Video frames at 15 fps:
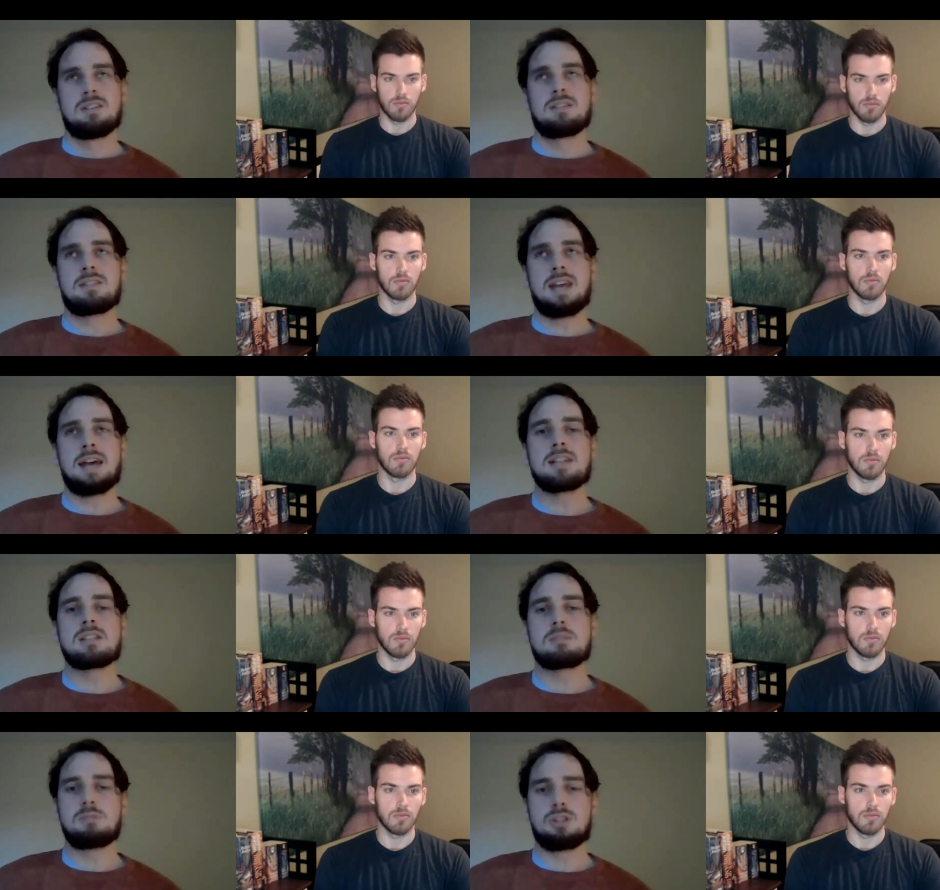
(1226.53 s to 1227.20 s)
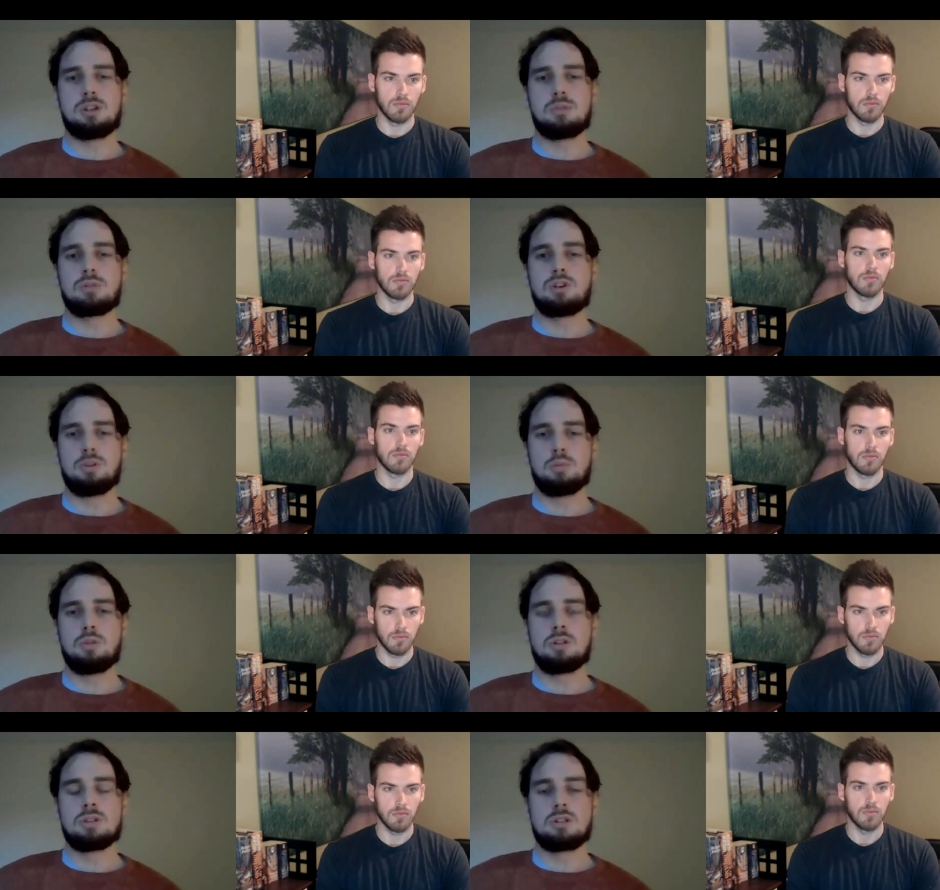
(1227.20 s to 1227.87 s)
Speaker 1: tends to be some good
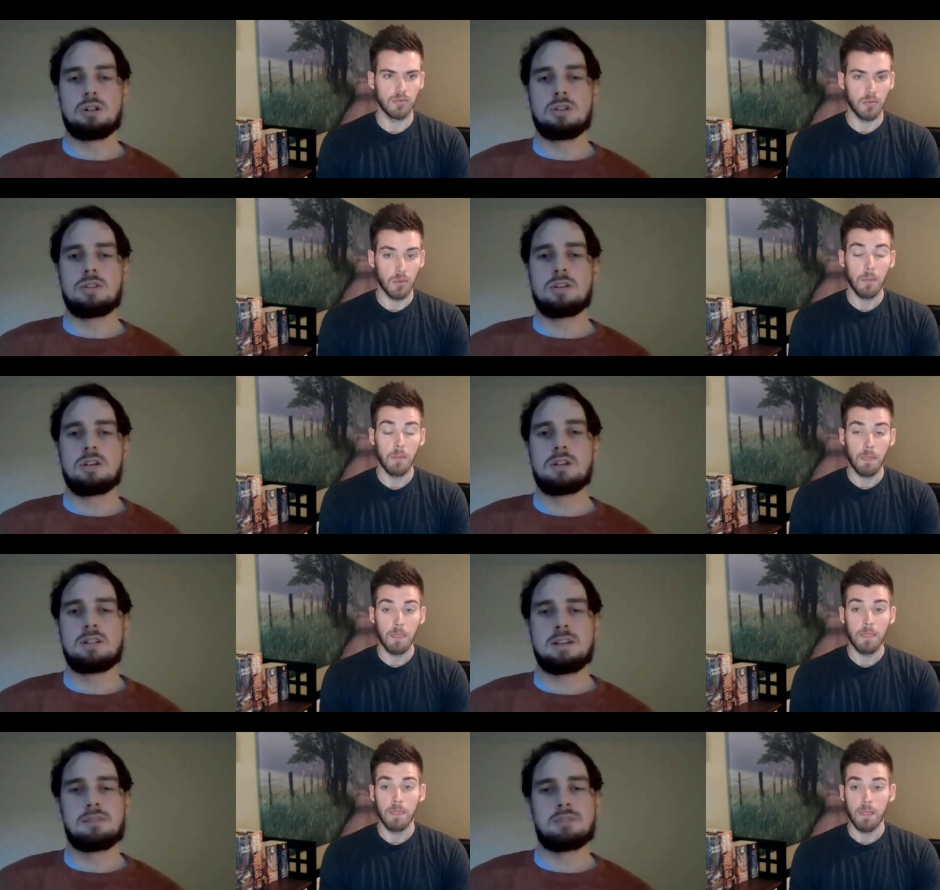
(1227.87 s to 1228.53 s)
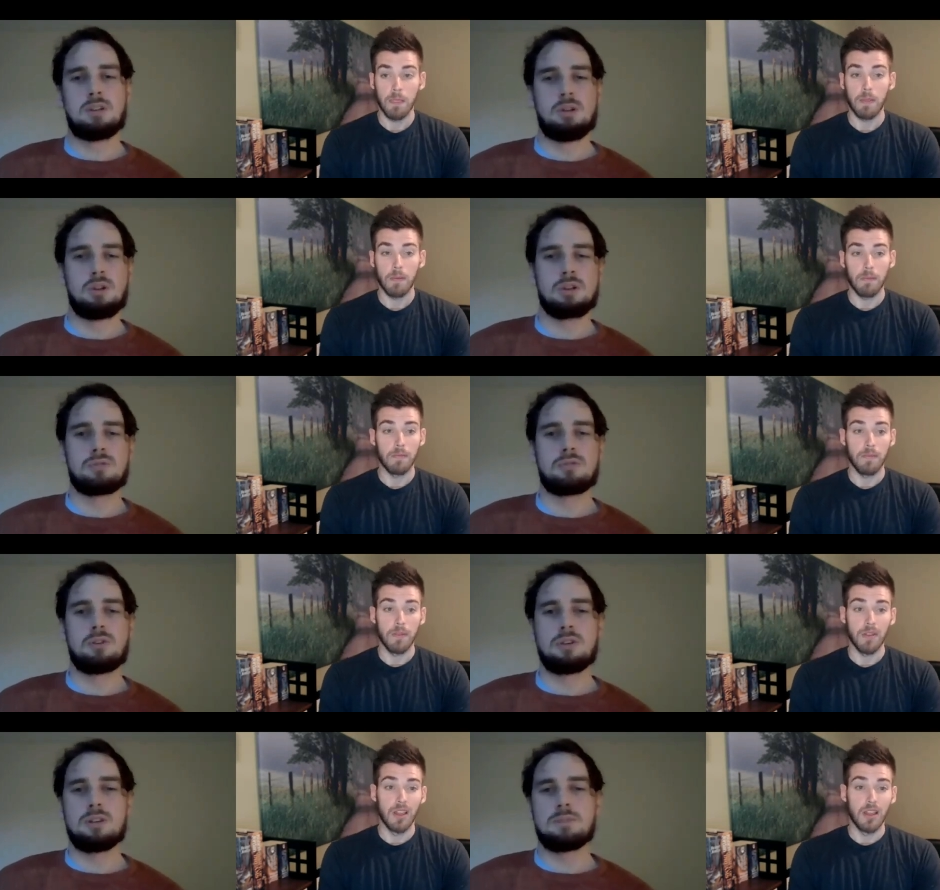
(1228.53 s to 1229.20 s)
ones on there. You have to look
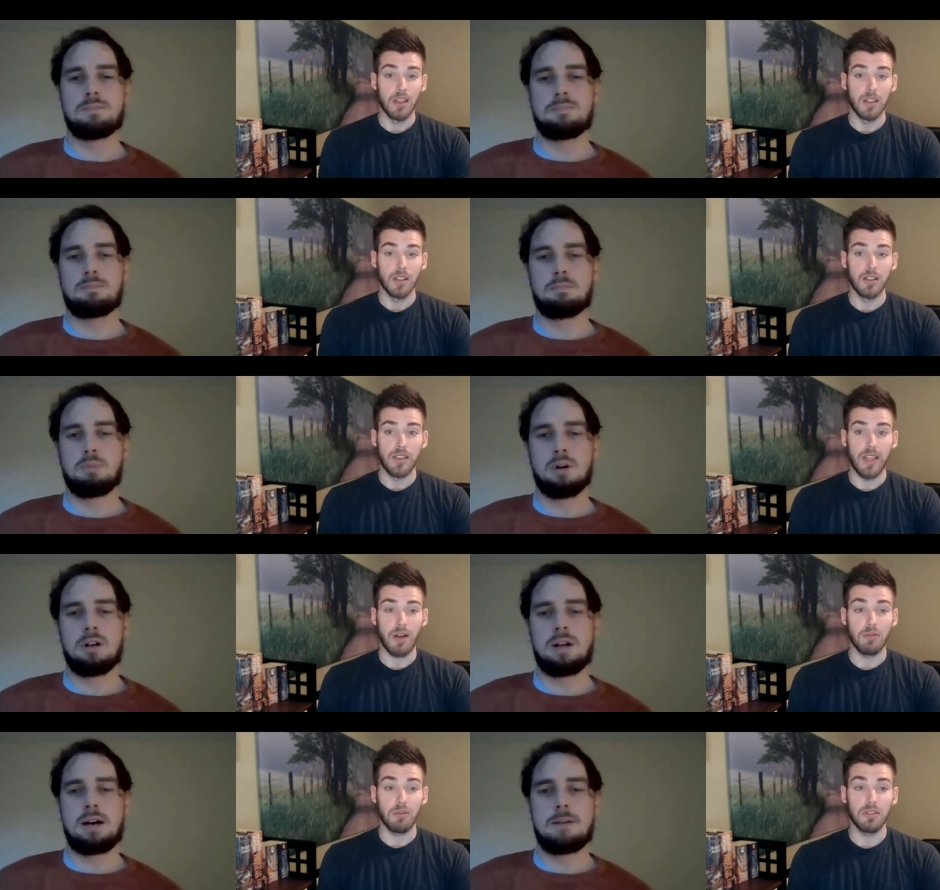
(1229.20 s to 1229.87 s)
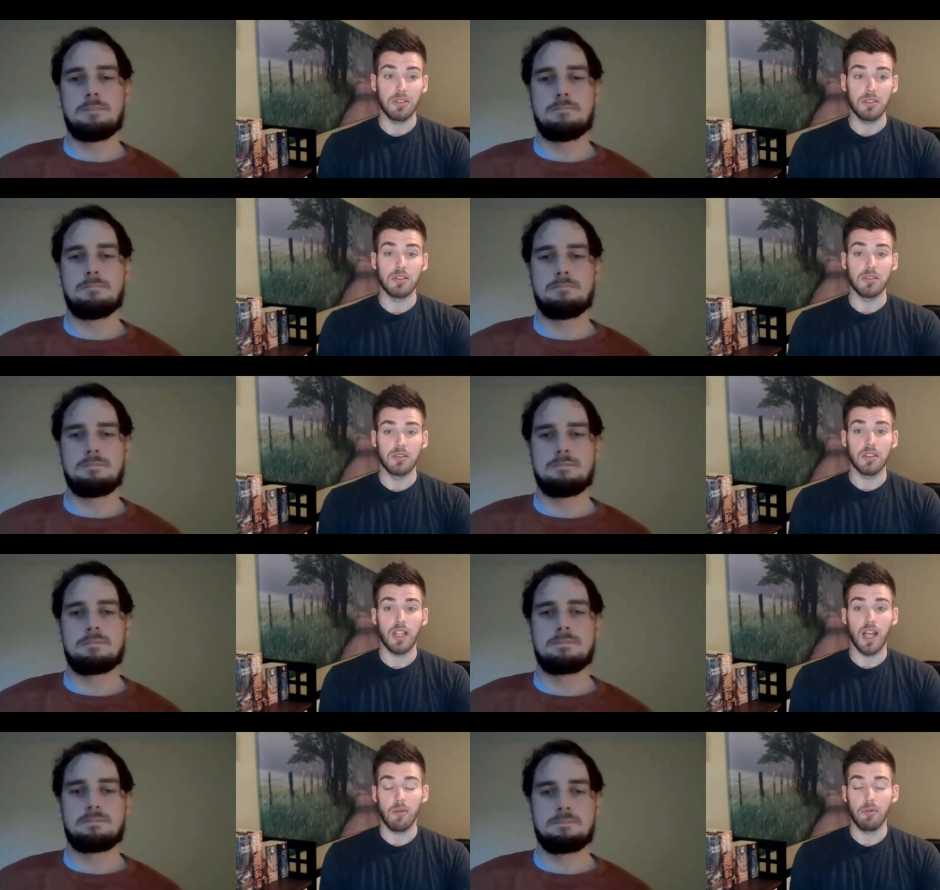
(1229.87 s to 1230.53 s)
for them. But, that um, was
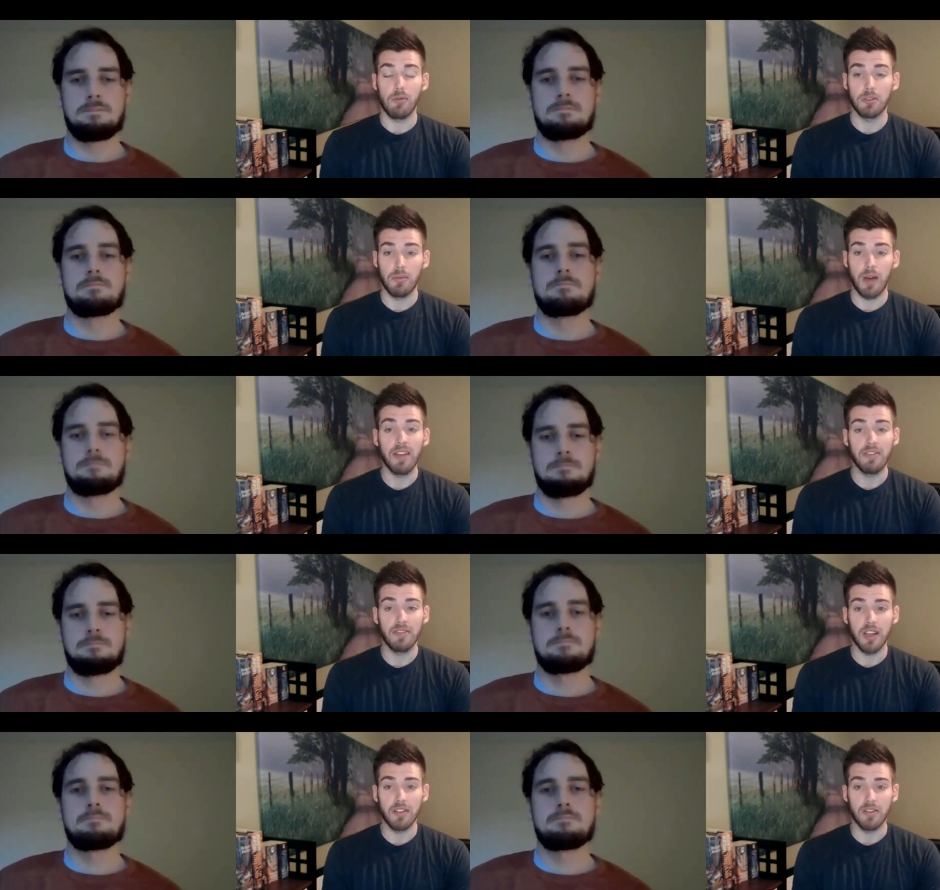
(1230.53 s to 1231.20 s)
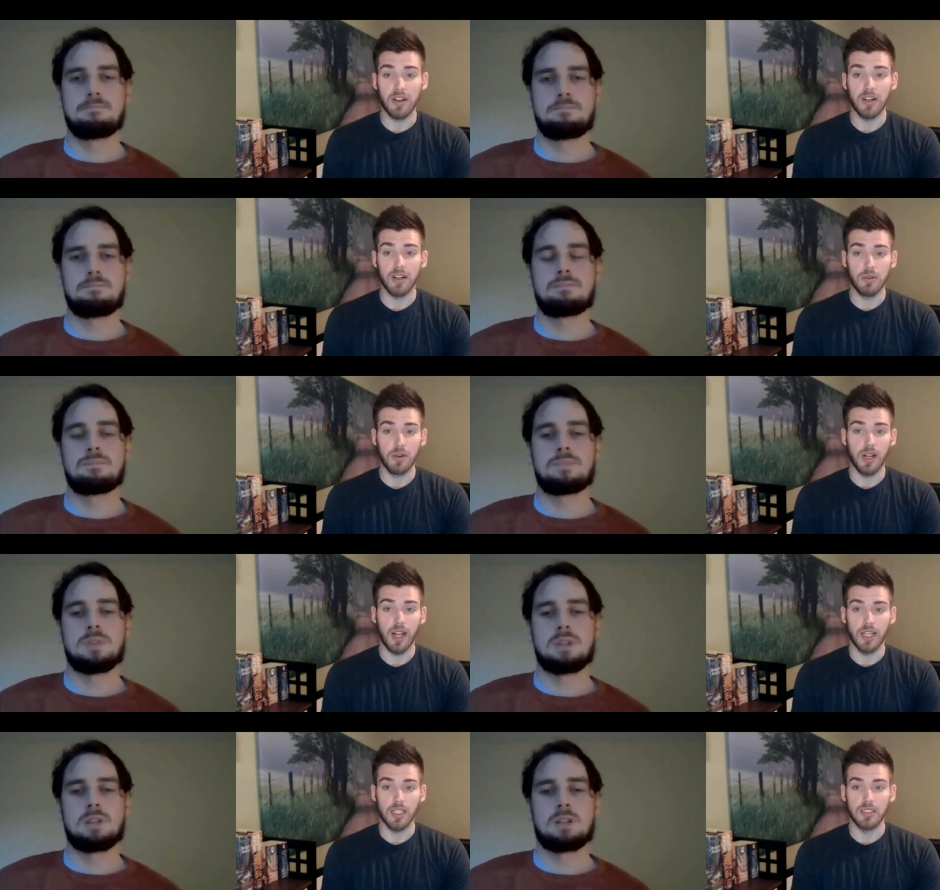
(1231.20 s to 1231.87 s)
Speaker 2: that was my favorite when I